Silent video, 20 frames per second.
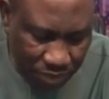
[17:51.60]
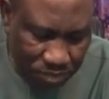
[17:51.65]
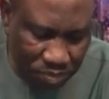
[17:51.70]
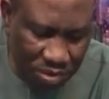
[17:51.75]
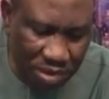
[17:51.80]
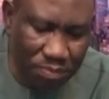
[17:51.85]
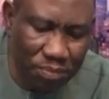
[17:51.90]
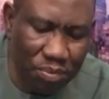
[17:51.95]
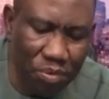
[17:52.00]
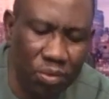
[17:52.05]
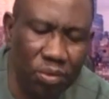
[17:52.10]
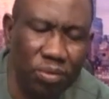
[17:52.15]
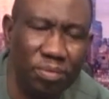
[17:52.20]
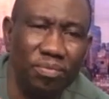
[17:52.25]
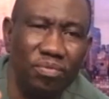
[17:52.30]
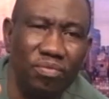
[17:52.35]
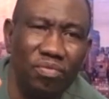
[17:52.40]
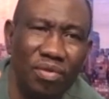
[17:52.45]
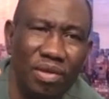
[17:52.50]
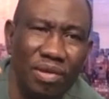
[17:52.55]
people,
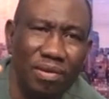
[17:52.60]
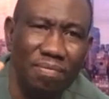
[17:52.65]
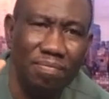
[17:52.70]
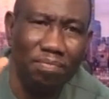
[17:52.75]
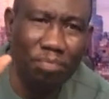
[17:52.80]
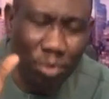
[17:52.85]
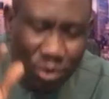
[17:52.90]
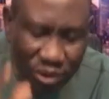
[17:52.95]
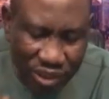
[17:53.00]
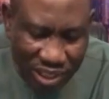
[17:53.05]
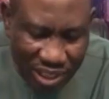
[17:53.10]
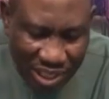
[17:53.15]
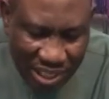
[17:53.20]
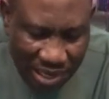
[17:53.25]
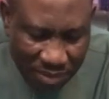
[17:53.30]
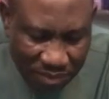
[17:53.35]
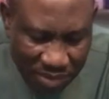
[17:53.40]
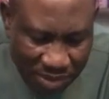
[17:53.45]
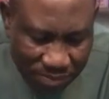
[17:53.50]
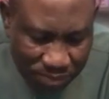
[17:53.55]
putting
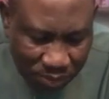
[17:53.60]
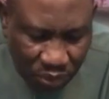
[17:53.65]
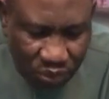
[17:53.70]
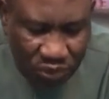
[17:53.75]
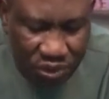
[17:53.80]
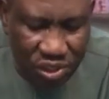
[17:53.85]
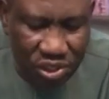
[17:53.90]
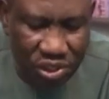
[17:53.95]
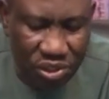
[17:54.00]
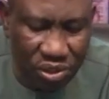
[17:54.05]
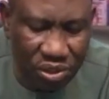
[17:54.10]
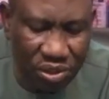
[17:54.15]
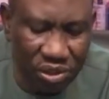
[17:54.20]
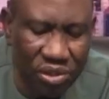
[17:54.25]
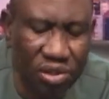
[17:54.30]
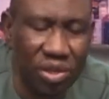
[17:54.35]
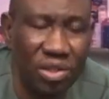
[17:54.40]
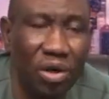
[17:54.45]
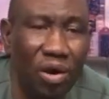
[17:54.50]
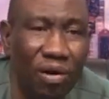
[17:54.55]
them in
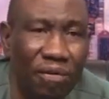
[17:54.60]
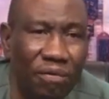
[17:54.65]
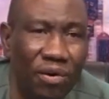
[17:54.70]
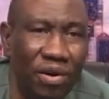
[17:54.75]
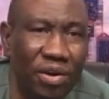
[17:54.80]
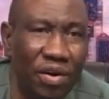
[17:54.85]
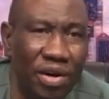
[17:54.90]
positions of